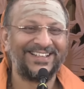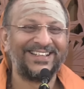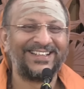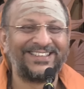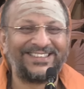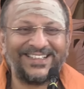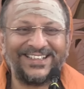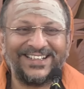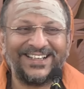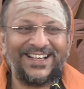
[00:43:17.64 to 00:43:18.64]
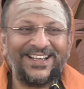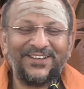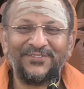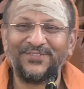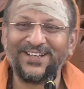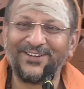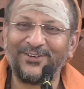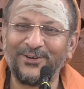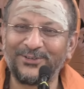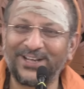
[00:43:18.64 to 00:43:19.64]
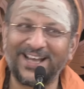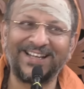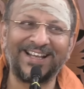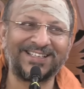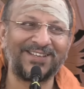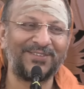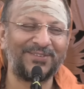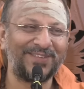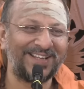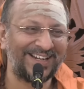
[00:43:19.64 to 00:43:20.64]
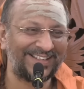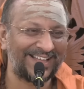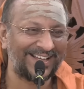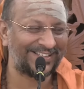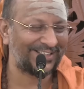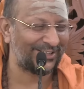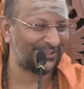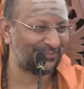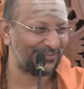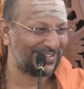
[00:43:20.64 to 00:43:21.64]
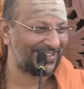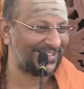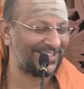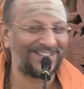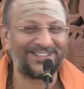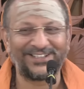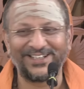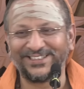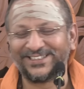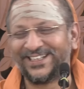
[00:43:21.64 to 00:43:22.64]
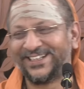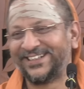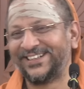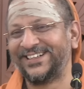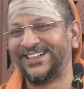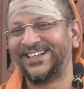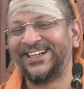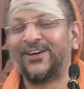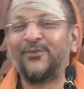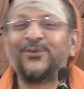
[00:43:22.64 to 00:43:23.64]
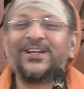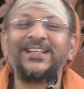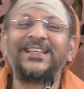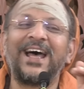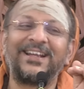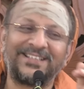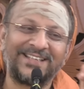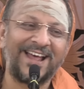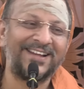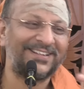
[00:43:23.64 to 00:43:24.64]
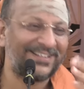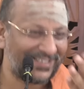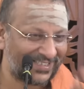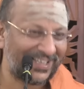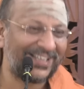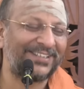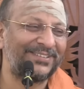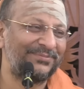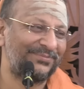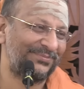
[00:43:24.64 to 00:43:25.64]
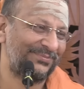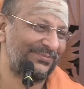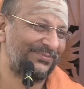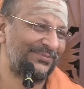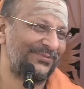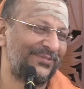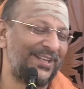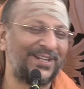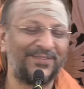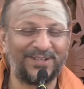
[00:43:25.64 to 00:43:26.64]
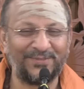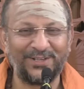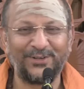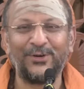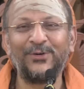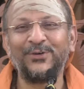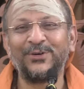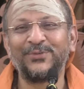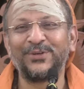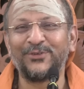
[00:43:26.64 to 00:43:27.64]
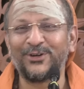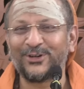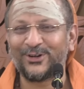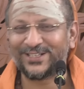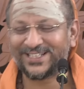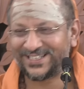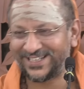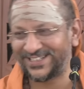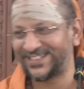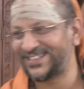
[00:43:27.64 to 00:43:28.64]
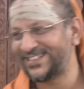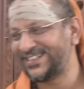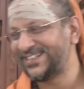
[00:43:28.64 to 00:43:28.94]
He said, if we go to Kailasa, will we get Thair Sadam? Curd rice there. Only that standard is there. Wherever we go, we want all these things.